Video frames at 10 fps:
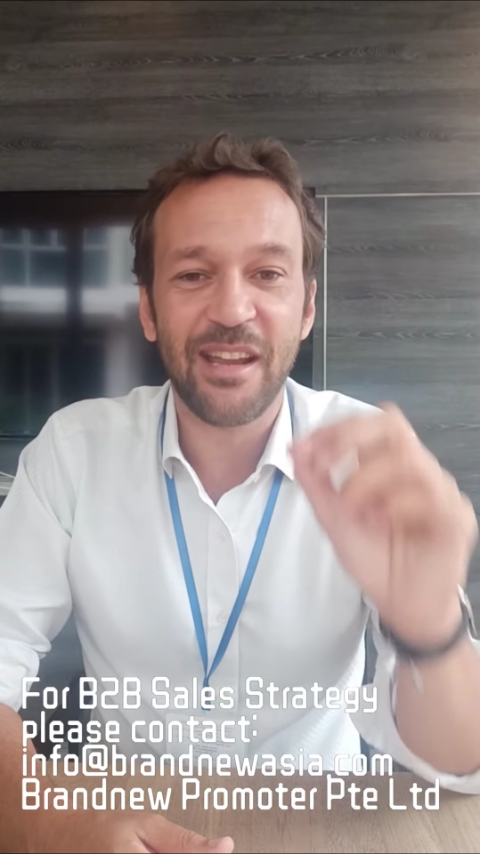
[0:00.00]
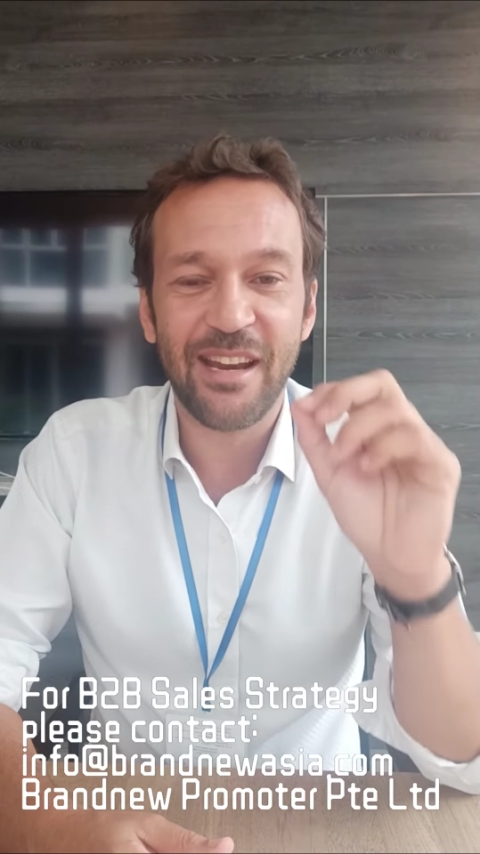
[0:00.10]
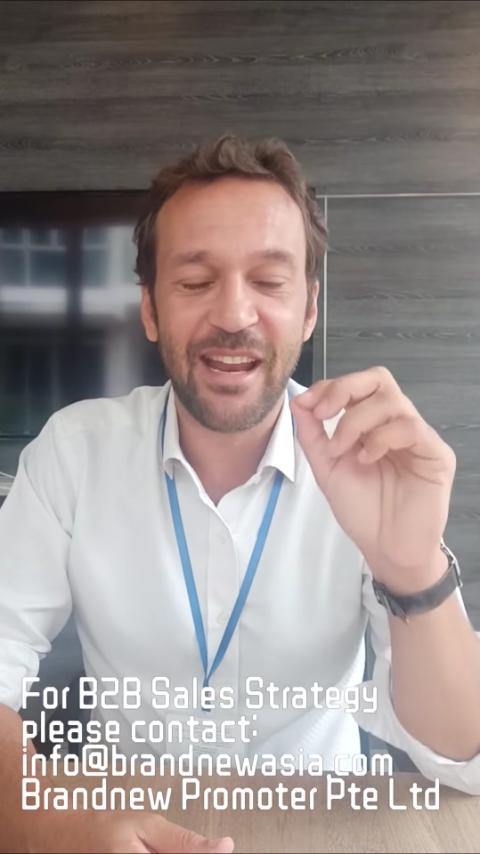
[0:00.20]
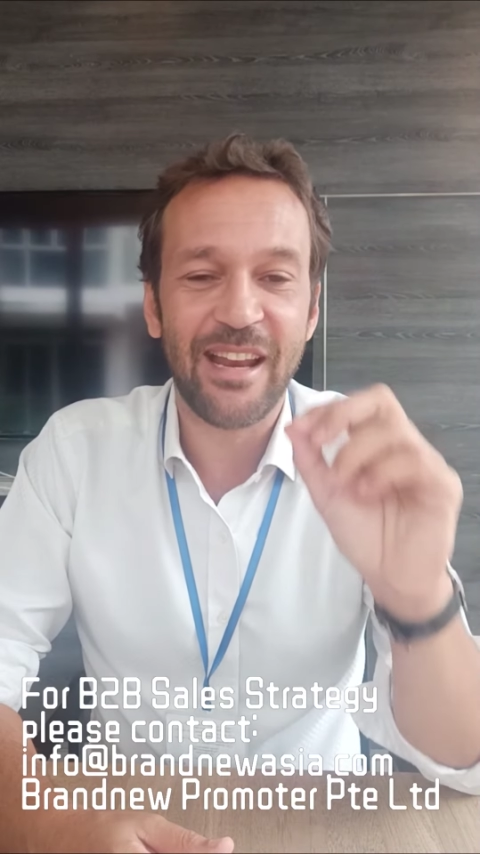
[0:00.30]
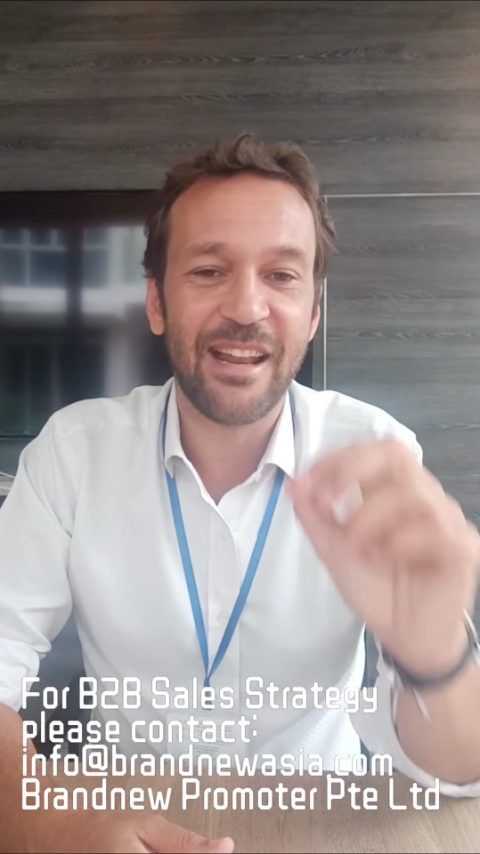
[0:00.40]

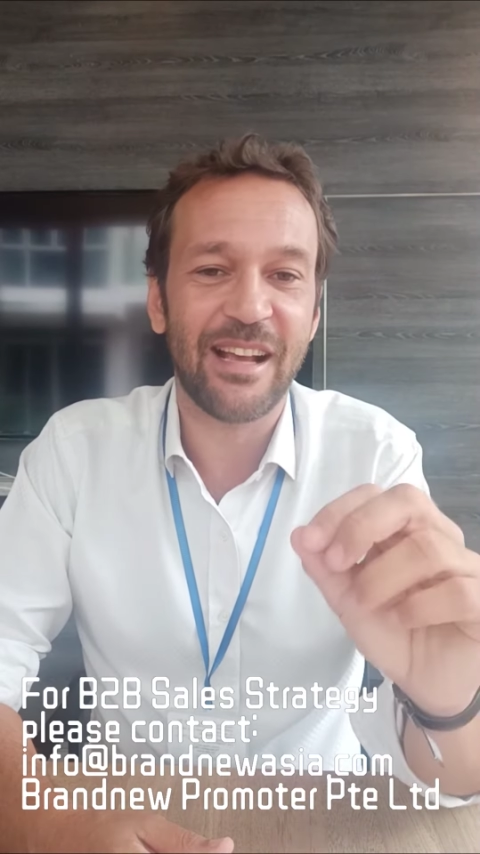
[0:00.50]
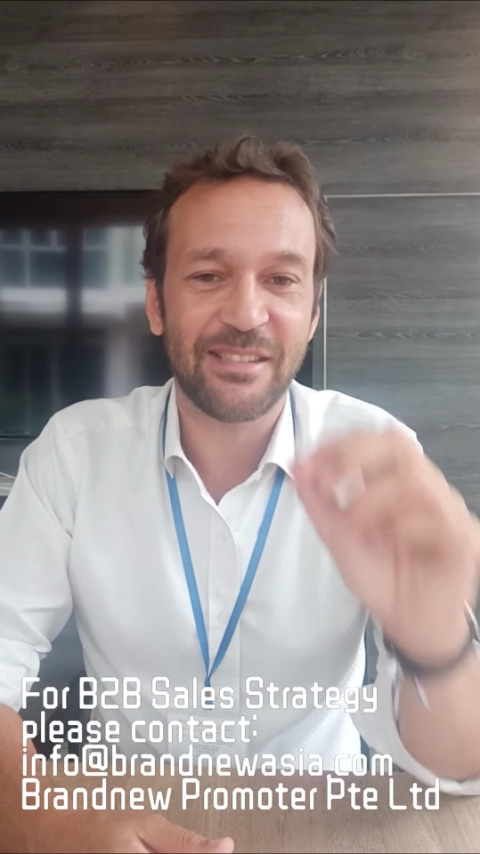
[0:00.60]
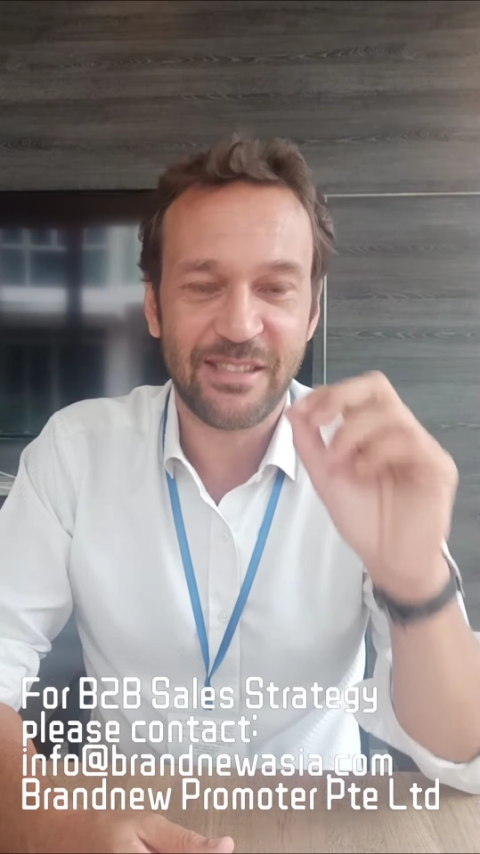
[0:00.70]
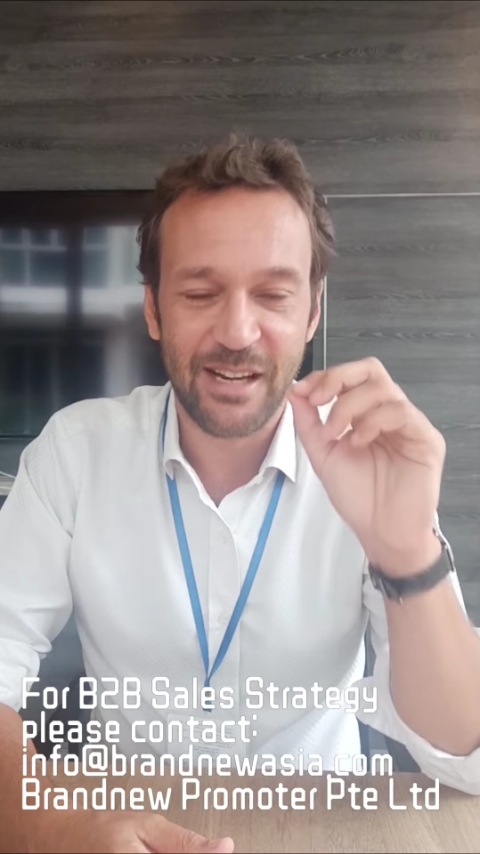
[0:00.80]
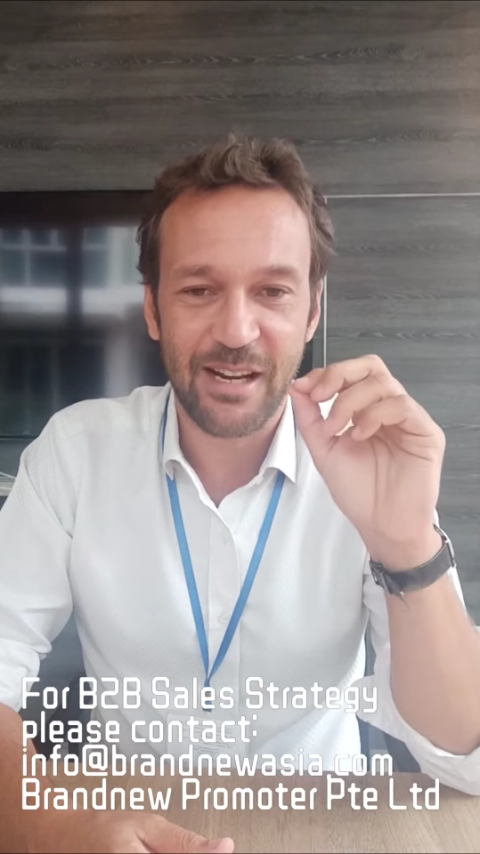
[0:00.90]

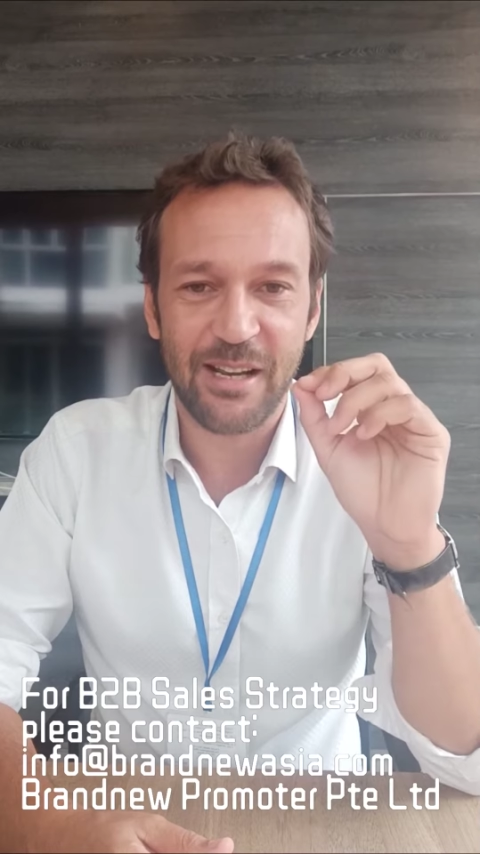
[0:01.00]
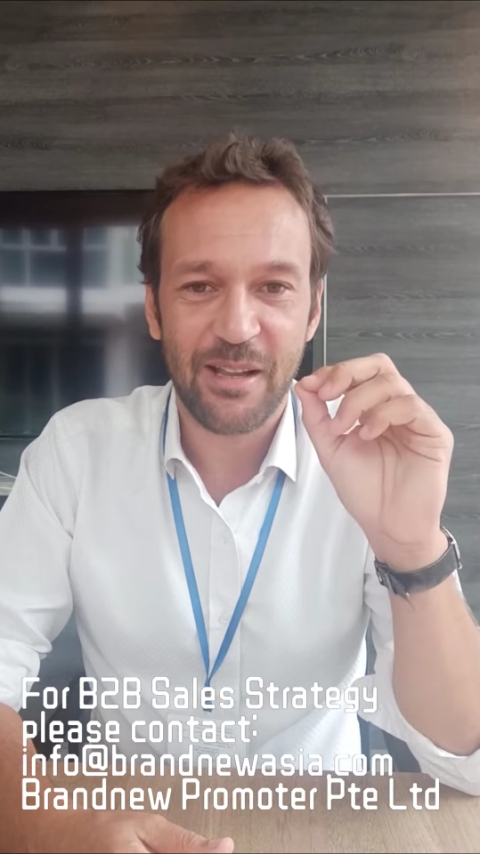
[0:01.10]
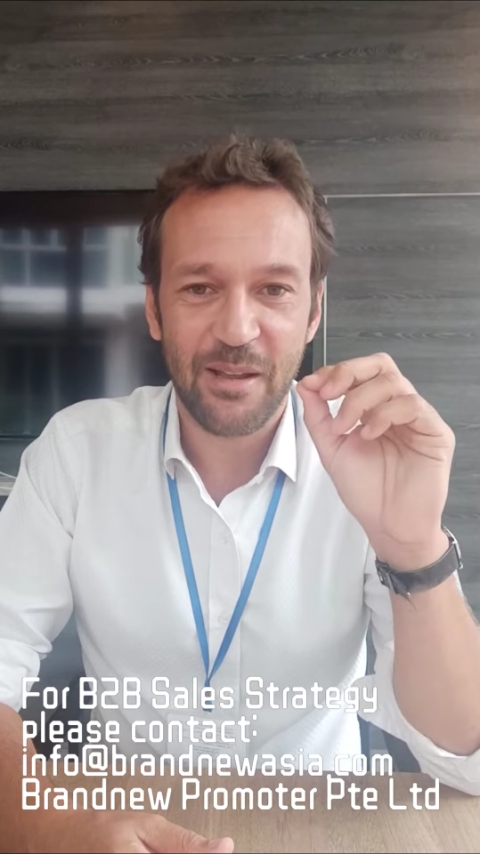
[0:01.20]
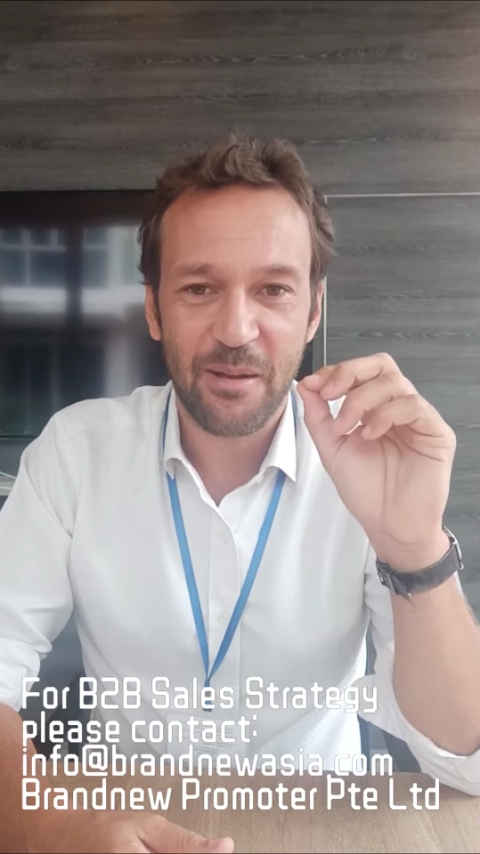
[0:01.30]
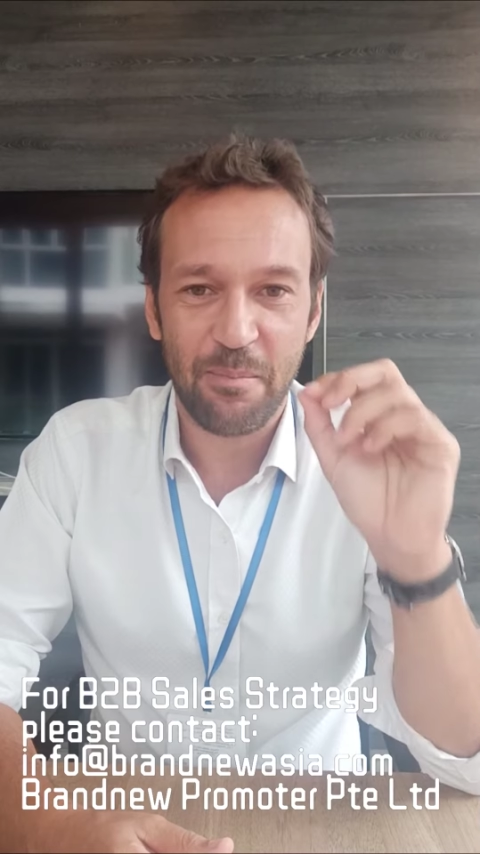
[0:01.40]
industrial
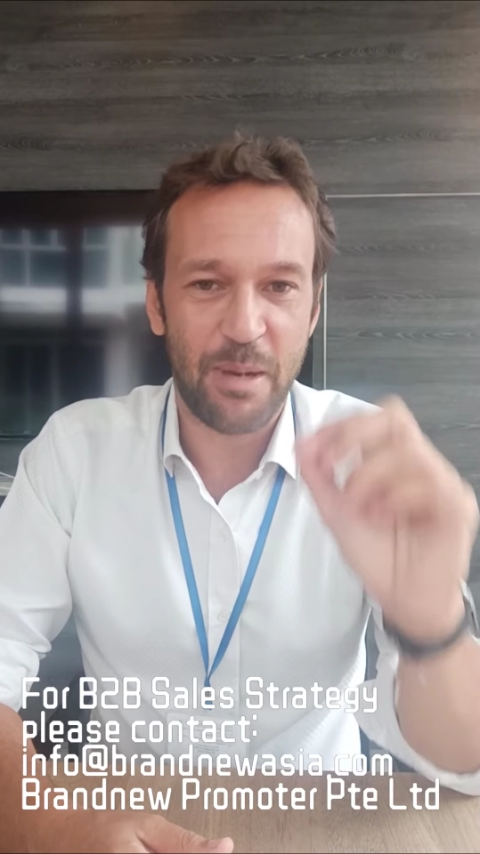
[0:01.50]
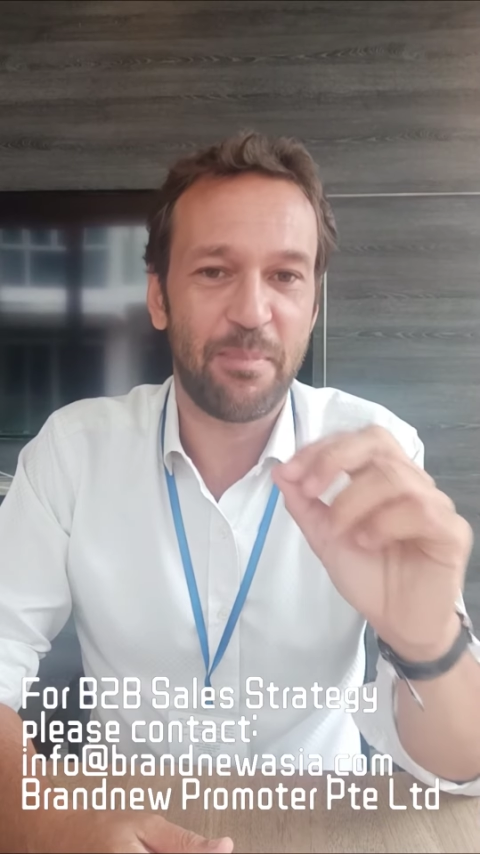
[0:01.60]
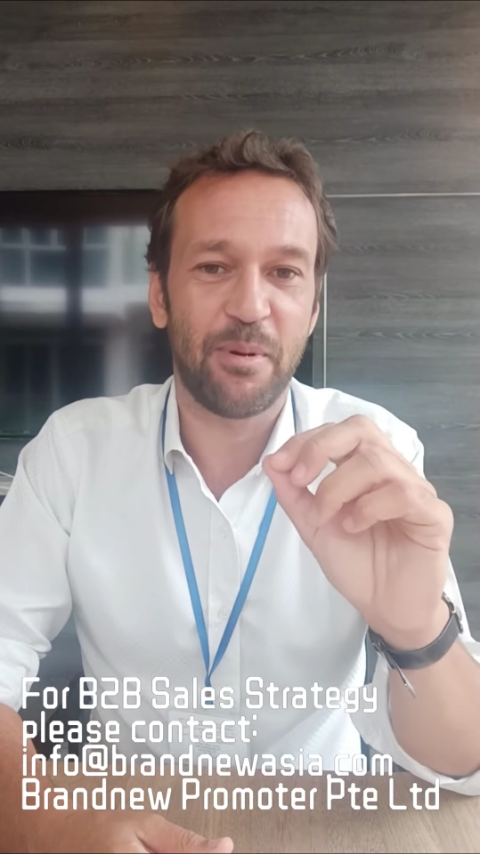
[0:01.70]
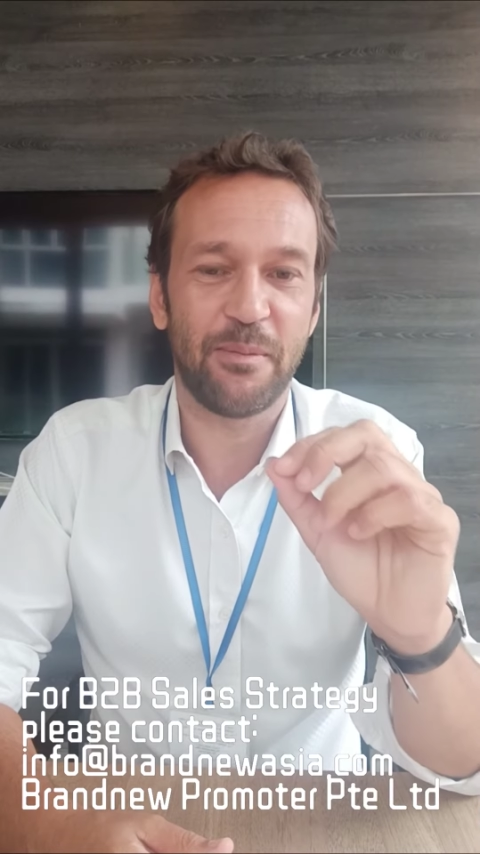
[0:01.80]
people.